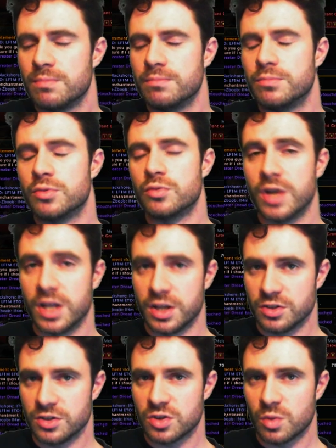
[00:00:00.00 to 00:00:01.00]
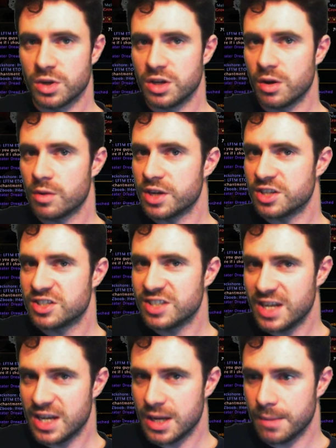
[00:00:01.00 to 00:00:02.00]
brilliant when you're in a
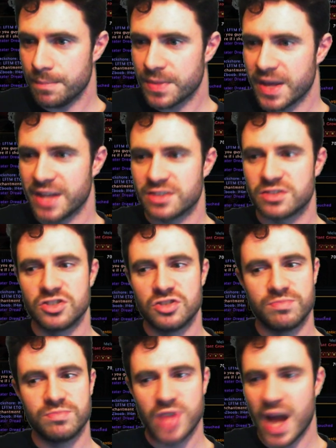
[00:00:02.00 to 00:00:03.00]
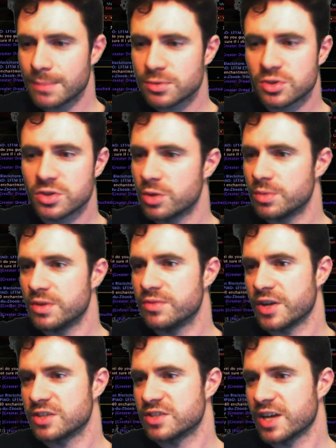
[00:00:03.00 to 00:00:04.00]
team. It's absolutely
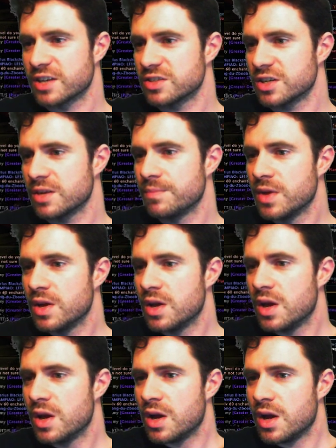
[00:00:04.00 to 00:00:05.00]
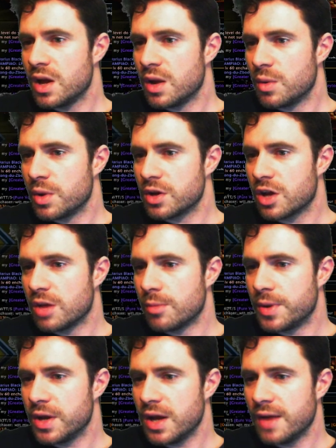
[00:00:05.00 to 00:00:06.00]
fantastic. We're going to come
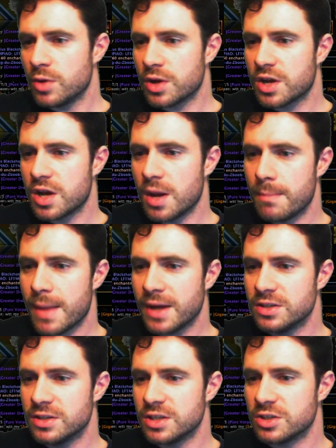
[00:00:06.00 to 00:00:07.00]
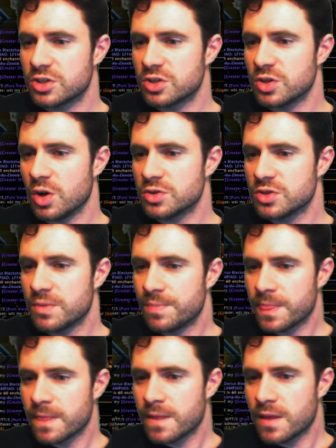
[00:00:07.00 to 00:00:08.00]
up here. Have a look. Commanding Shot.
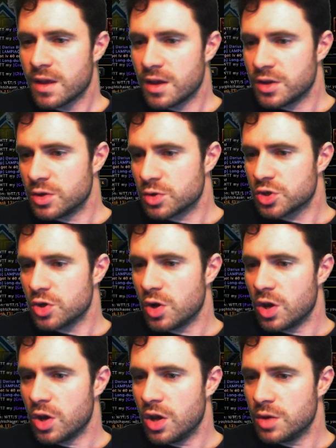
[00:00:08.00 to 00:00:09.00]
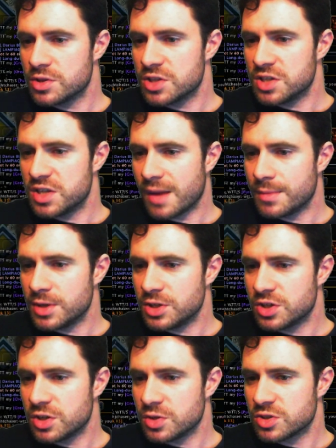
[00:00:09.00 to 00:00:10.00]
Your shot lowers the
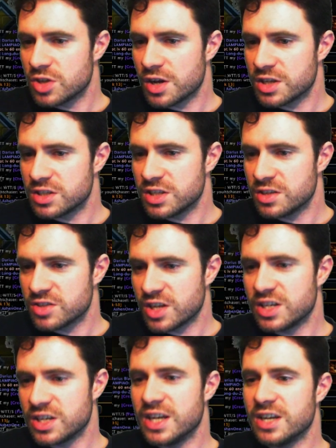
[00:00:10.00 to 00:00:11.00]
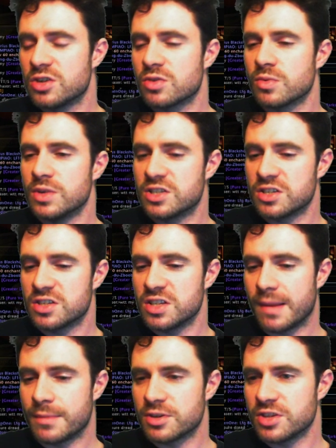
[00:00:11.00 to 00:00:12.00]
damage your target deals and increases the
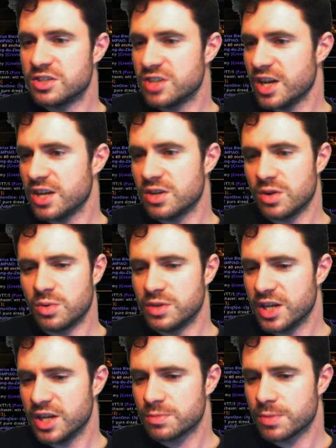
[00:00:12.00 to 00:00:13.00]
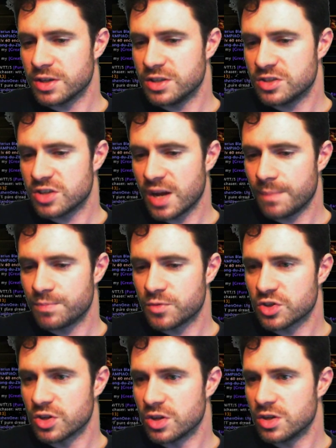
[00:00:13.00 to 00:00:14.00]
damage they take. Oh, yes, please.
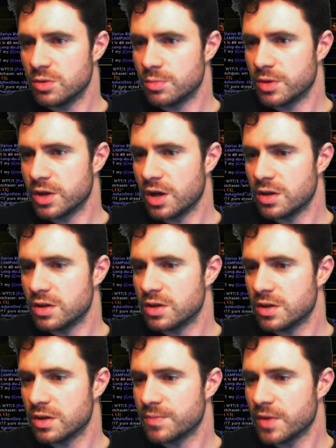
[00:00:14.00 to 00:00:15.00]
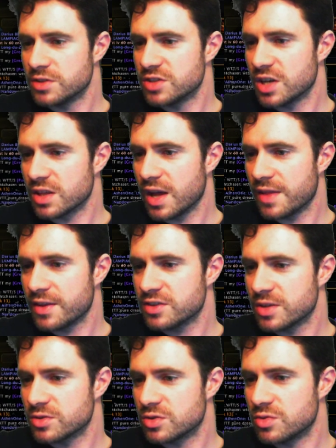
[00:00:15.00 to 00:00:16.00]
Absolutely. I'll take that. That
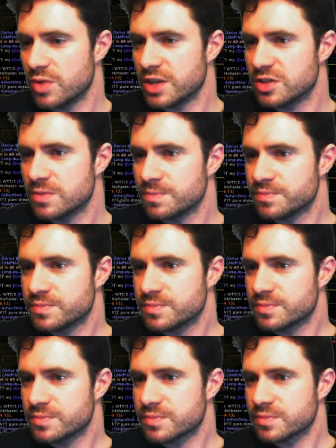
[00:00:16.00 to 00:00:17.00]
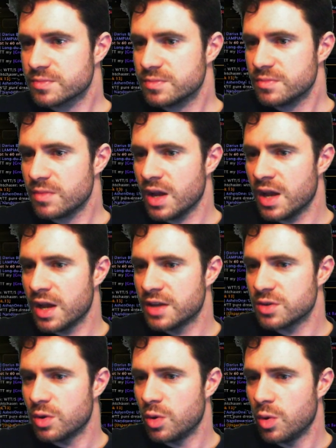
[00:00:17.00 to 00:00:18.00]
sounds great.
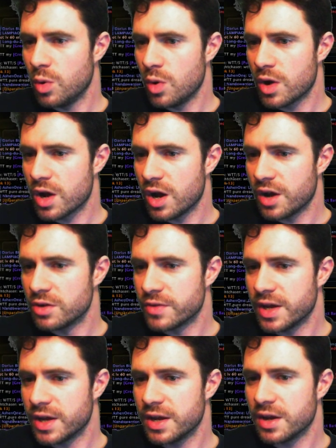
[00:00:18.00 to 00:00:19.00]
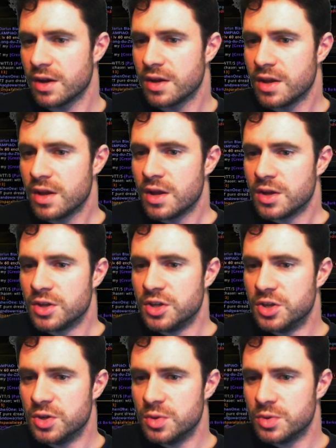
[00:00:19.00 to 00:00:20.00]
And Hawkeye over here.
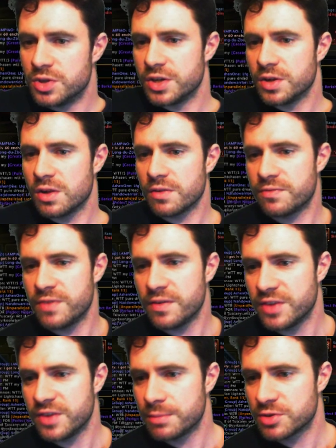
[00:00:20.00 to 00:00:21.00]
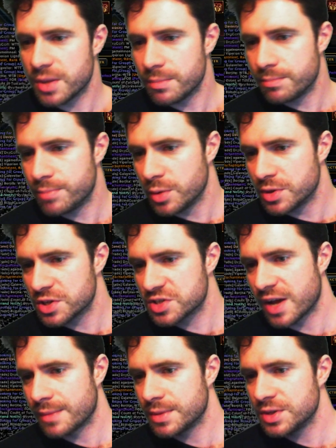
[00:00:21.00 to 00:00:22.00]
You deal 15% bonus
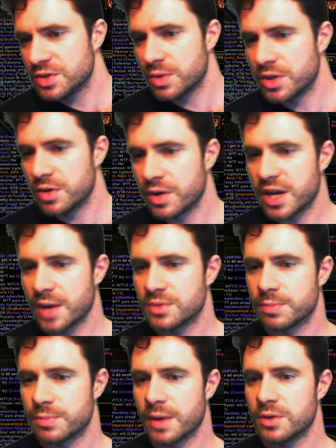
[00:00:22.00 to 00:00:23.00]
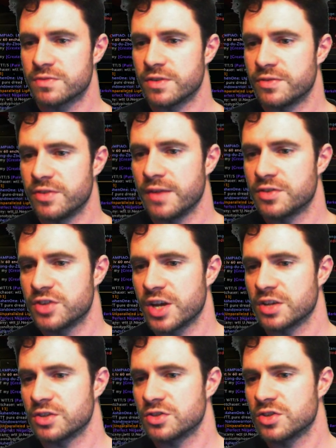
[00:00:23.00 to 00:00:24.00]
damage with your encounter powers for 5
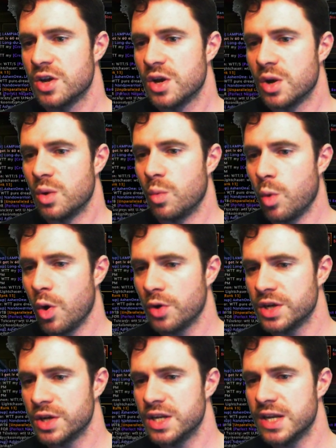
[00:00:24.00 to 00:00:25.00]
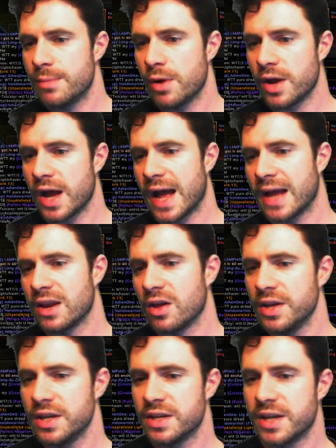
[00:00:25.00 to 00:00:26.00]
seconds. One nearby
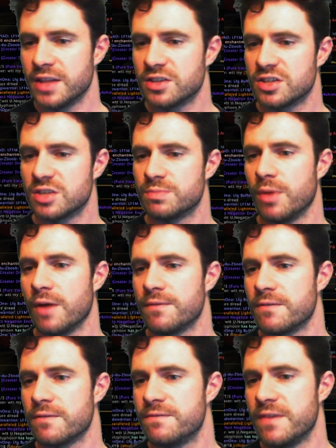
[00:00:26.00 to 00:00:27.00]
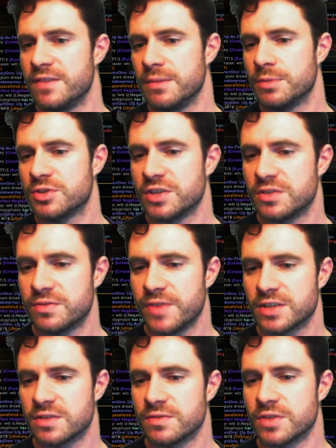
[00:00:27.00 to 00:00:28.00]
ally gains this buff at 50%
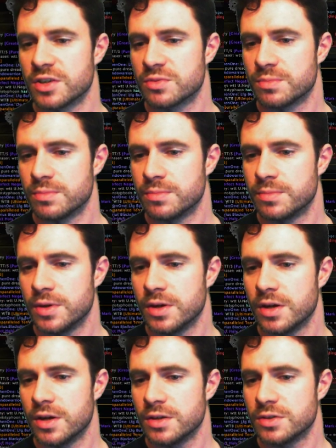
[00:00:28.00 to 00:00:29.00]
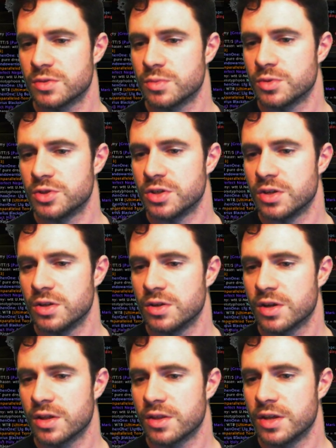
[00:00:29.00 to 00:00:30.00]
effectiveness. But, would you
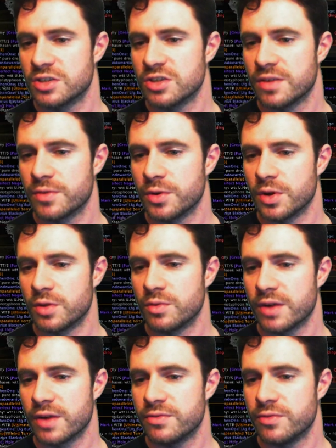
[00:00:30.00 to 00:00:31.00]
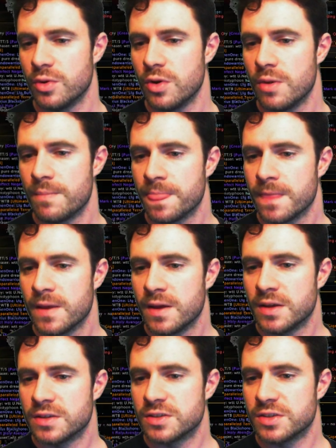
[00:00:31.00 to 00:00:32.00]
look at this? I've got it on rank 4.
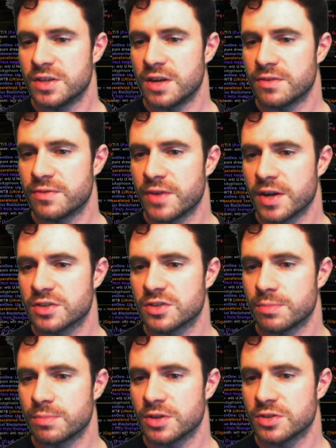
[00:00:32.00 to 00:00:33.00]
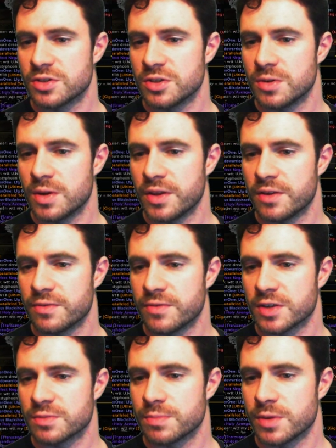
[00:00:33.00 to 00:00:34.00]
See, effects +2 and then
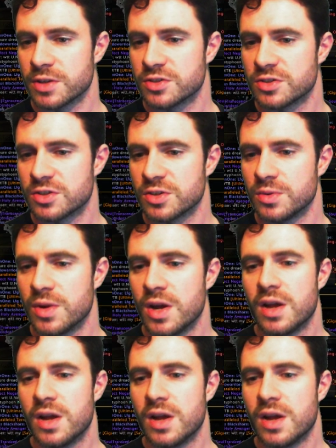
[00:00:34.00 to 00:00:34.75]
effects +2.